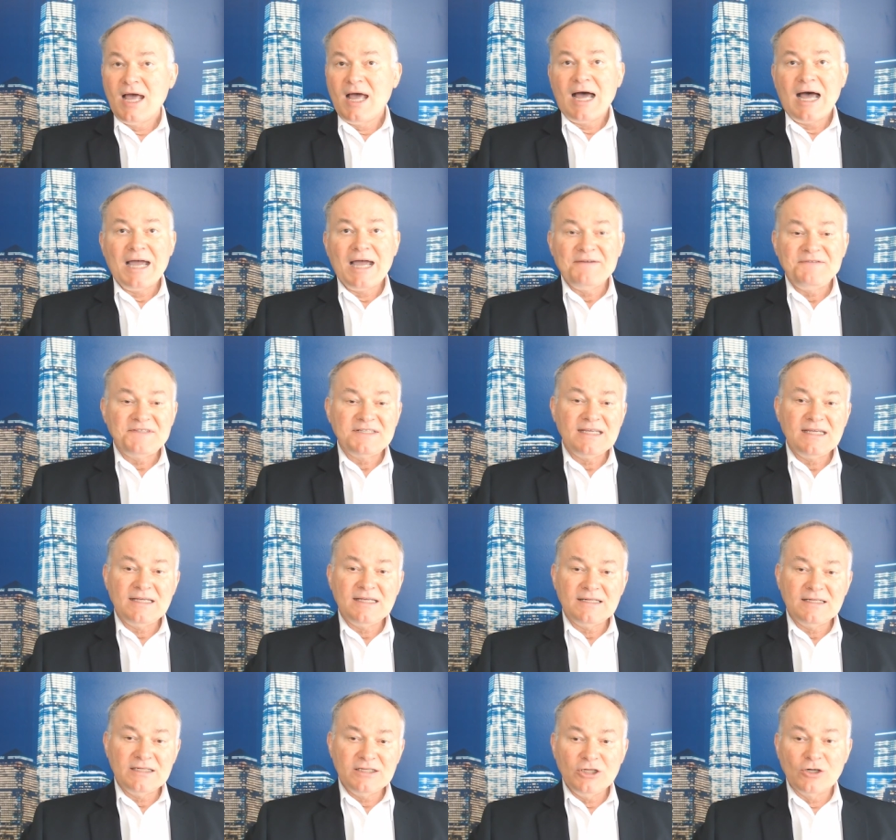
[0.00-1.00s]
I've
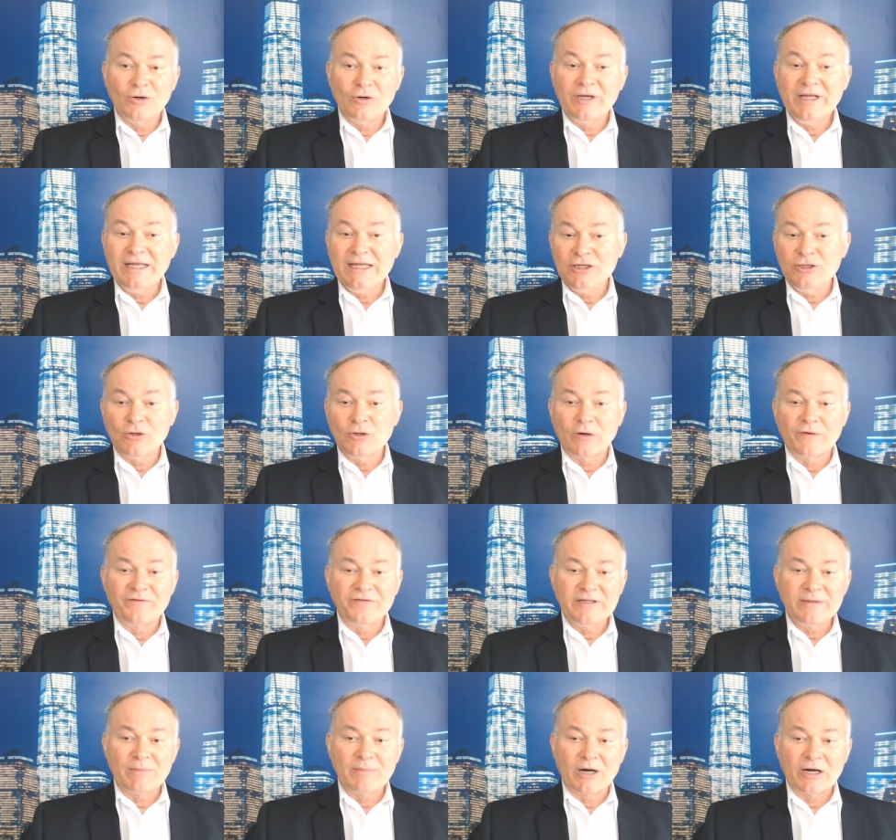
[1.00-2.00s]
seen, you know, indoor
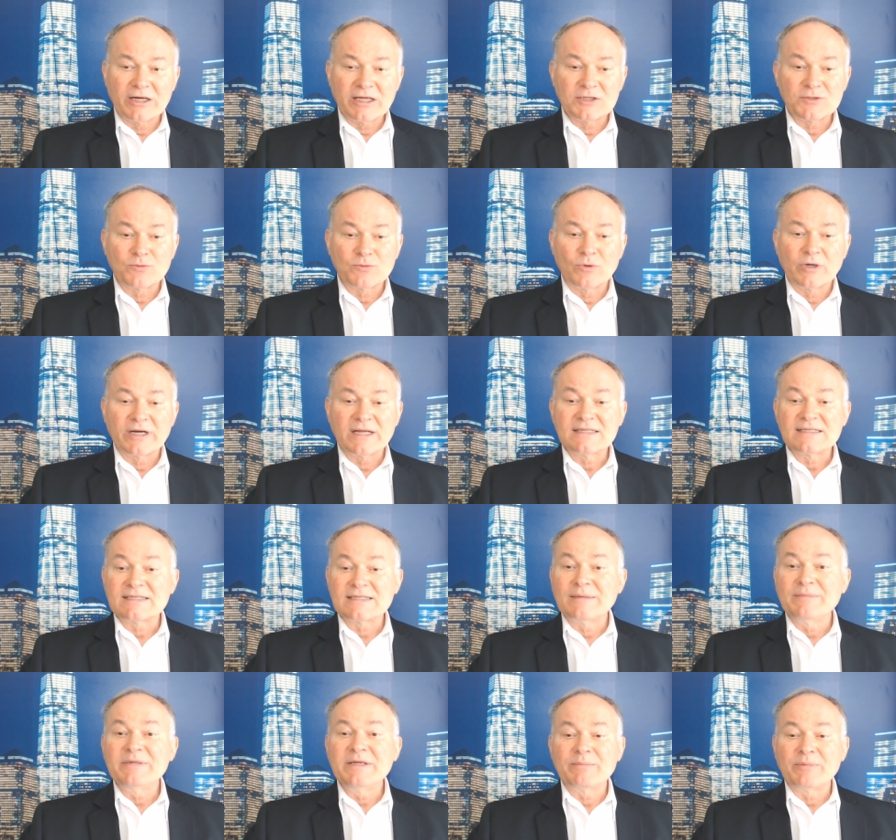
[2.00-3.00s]
flea markets work in
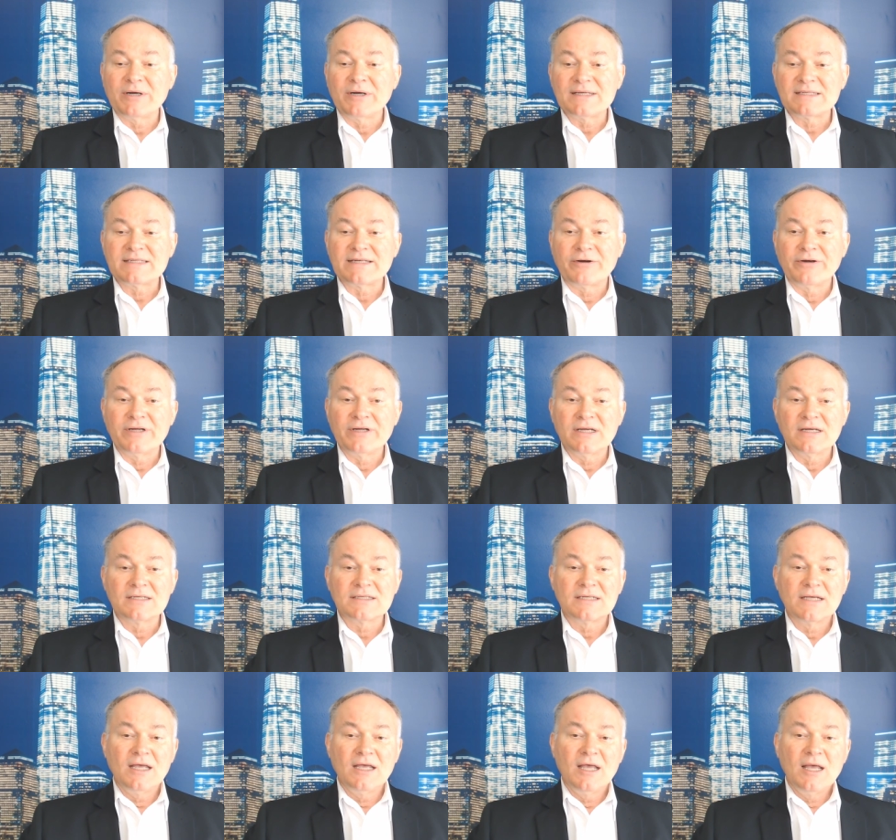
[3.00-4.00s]
some depressed
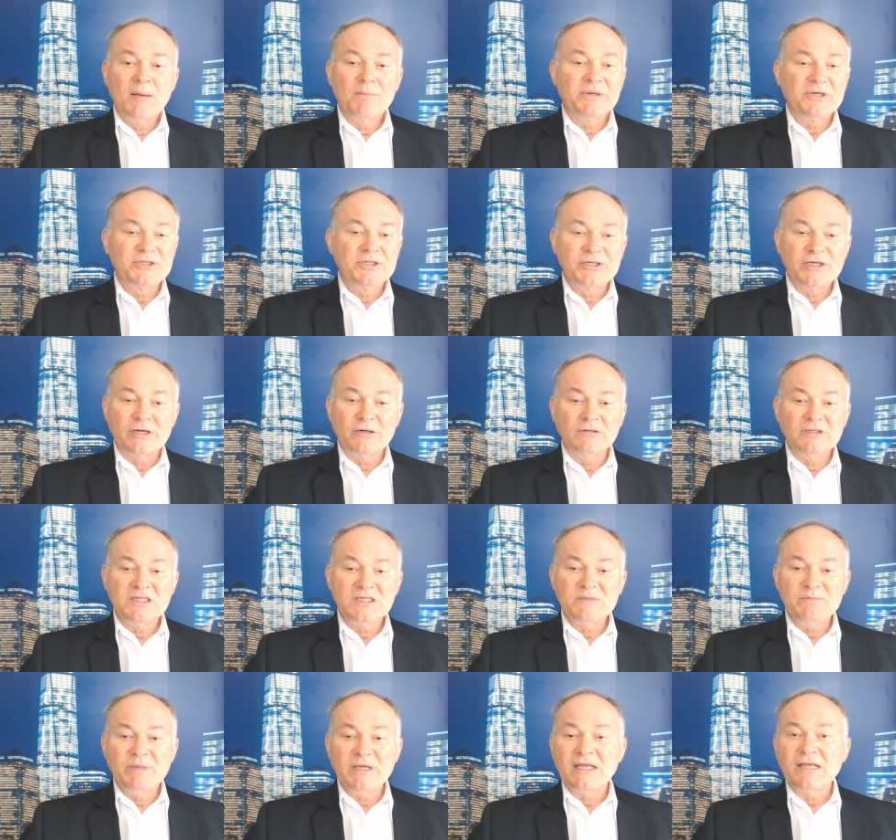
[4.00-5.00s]
areas, but generally
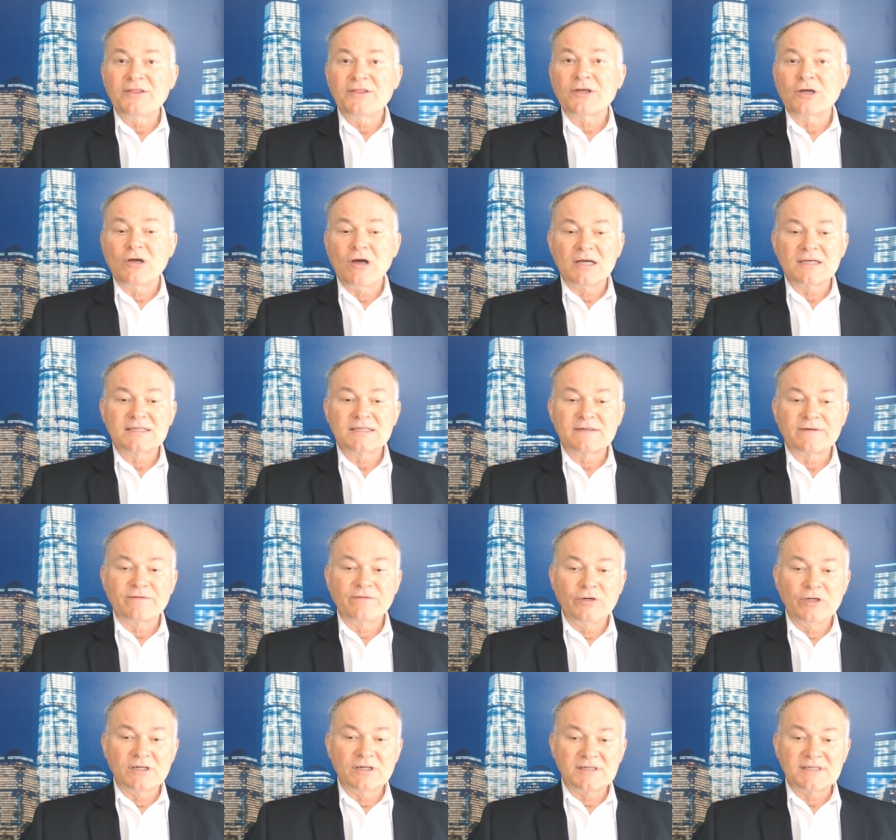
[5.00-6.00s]
speaking, the cost of
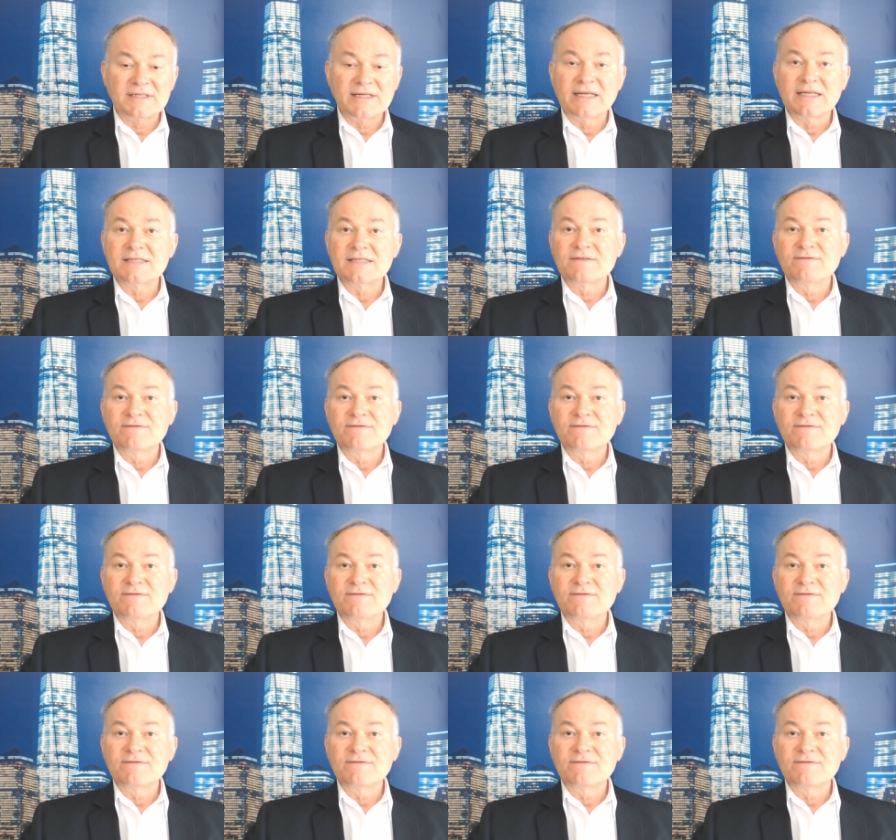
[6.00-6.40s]
real estate is